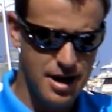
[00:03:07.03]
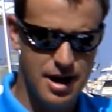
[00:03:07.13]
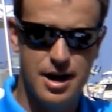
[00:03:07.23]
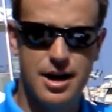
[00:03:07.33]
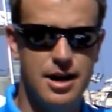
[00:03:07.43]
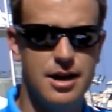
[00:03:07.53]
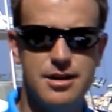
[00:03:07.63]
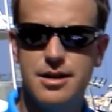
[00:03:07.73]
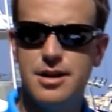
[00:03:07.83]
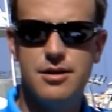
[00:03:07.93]
uh,
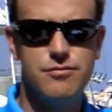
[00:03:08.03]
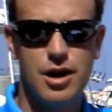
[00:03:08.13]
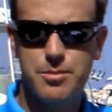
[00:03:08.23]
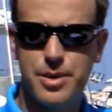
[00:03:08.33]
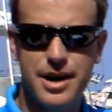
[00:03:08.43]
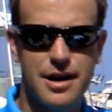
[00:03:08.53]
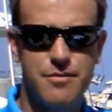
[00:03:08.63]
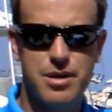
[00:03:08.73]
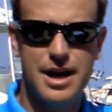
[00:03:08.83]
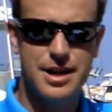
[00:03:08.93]
rugby
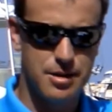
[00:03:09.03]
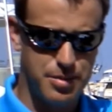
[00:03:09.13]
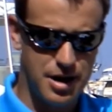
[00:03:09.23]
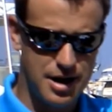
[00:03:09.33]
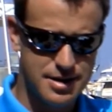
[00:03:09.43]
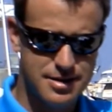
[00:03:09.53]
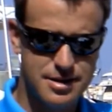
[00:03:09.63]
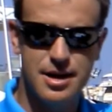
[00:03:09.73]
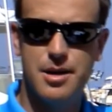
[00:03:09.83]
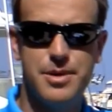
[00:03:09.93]
I've played in the
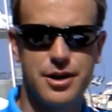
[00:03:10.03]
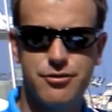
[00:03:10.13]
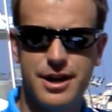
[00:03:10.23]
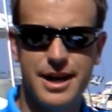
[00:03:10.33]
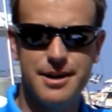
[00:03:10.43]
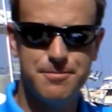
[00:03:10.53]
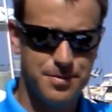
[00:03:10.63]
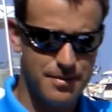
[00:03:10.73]
past, uh, a bit of cricket,